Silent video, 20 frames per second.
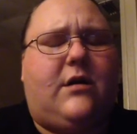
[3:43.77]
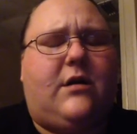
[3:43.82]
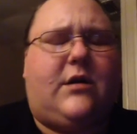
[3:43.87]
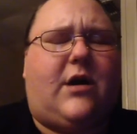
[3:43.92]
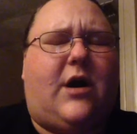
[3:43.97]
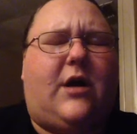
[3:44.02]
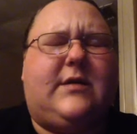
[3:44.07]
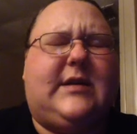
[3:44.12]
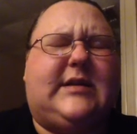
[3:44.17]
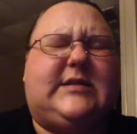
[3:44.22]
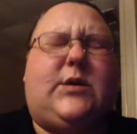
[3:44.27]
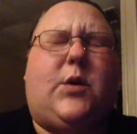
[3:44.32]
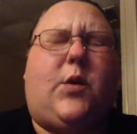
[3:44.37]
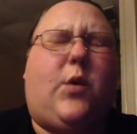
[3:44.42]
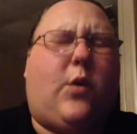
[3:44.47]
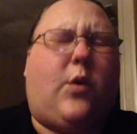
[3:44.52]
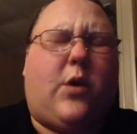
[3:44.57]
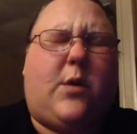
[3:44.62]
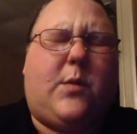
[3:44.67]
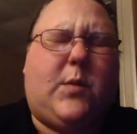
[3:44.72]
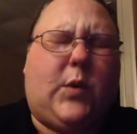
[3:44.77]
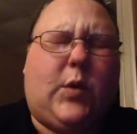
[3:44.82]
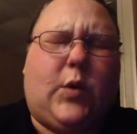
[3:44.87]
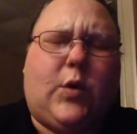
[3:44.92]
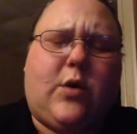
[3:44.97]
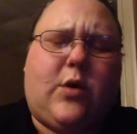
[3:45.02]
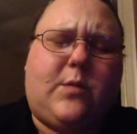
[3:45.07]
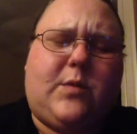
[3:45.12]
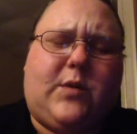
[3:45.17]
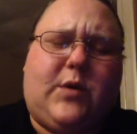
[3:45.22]
all these horrible,
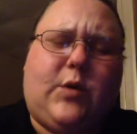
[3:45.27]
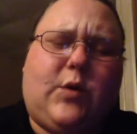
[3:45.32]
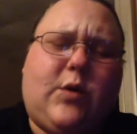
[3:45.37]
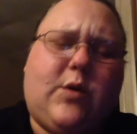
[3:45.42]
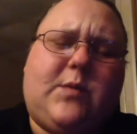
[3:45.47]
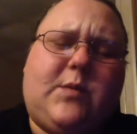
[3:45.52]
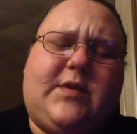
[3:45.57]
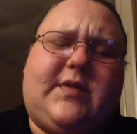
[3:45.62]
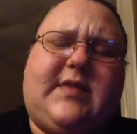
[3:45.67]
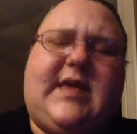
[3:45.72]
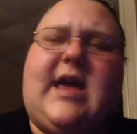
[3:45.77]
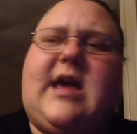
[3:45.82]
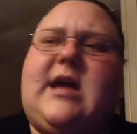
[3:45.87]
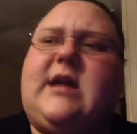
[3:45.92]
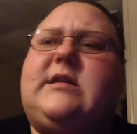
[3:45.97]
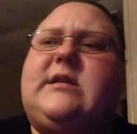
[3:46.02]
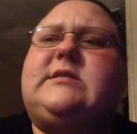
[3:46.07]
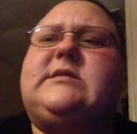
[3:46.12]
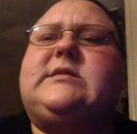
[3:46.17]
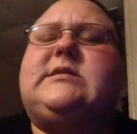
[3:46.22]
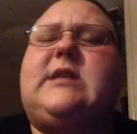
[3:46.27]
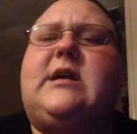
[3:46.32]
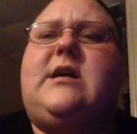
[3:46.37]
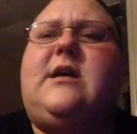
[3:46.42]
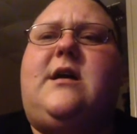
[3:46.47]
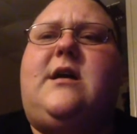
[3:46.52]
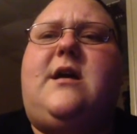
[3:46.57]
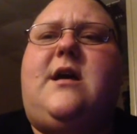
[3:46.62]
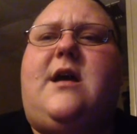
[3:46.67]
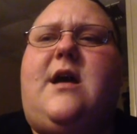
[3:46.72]
horrible, horrible things.
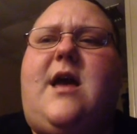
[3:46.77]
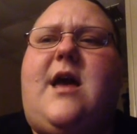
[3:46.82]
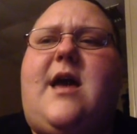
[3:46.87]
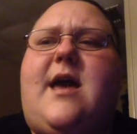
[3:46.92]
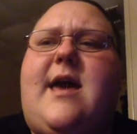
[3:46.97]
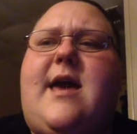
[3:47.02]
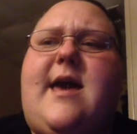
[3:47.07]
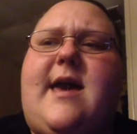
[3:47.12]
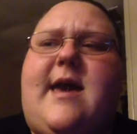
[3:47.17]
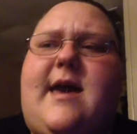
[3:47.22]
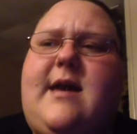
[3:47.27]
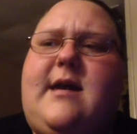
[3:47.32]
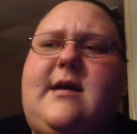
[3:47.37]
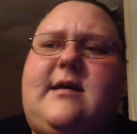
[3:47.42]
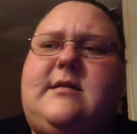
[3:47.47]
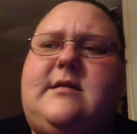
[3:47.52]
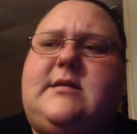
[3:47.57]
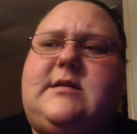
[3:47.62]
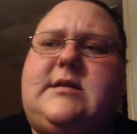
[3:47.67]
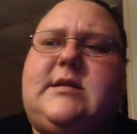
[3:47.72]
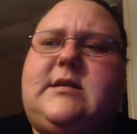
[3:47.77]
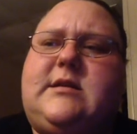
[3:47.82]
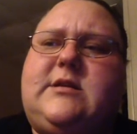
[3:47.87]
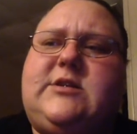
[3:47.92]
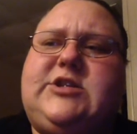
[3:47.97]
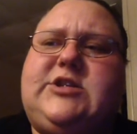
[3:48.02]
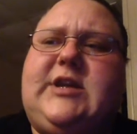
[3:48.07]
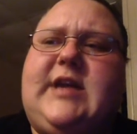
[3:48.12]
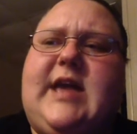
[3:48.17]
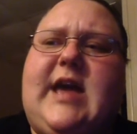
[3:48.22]
And
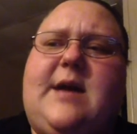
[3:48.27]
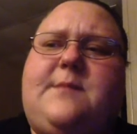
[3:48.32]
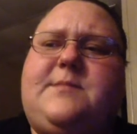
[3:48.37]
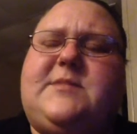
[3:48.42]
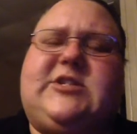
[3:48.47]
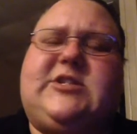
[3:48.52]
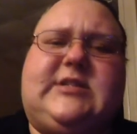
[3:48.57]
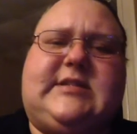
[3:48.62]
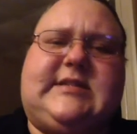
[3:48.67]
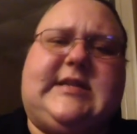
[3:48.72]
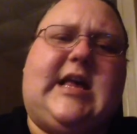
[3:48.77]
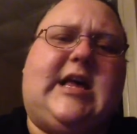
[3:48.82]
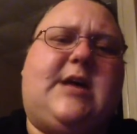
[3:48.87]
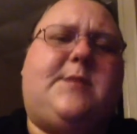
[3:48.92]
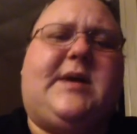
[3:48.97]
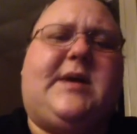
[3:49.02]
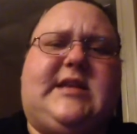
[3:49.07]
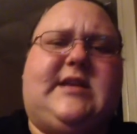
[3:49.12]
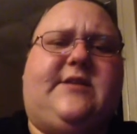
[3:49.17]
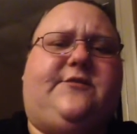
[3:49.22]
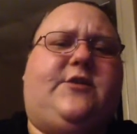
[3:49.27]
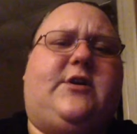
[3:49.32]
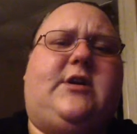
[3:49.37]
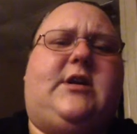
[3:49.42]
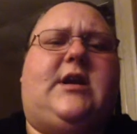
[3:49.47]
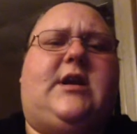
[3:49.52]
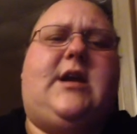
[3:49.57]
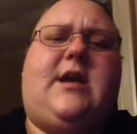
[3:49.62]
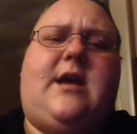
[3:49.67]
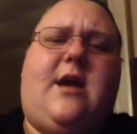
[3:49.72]
she kept just telling me different
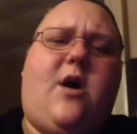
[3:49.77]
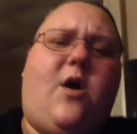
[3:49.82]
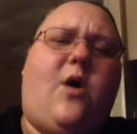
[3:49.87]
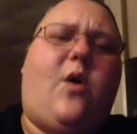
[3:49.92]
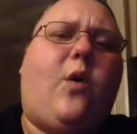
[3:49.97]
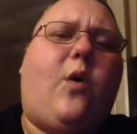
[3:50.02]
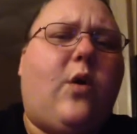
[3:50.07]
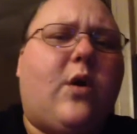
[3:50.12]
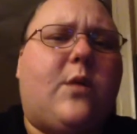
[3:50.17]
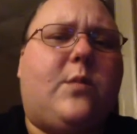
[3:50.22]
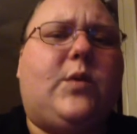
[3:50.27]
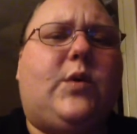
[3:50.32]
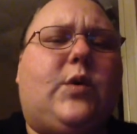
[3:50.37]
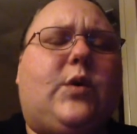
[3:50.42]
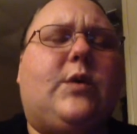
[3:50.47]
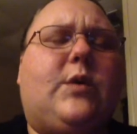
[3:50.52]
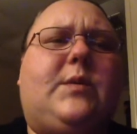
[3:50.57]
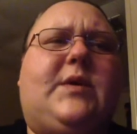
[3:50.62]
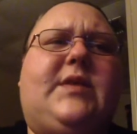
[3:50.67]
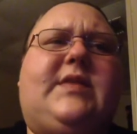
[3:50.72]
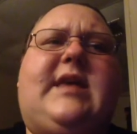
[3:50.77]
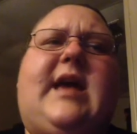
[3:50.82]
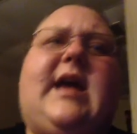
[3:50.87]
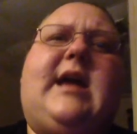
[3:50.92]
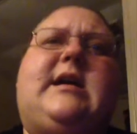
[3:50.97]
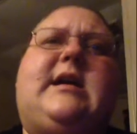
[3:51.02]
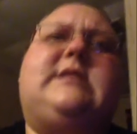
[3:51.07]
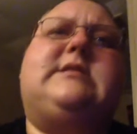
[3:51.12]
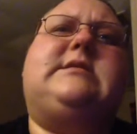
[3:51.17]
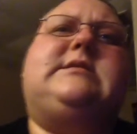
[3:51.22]
horrible, horrible
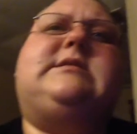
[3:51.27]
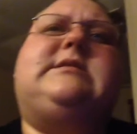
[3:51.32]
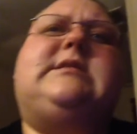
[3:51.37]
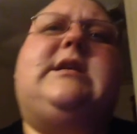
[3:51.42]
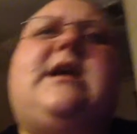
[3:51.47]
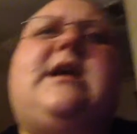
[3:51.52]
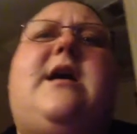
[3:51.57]
things.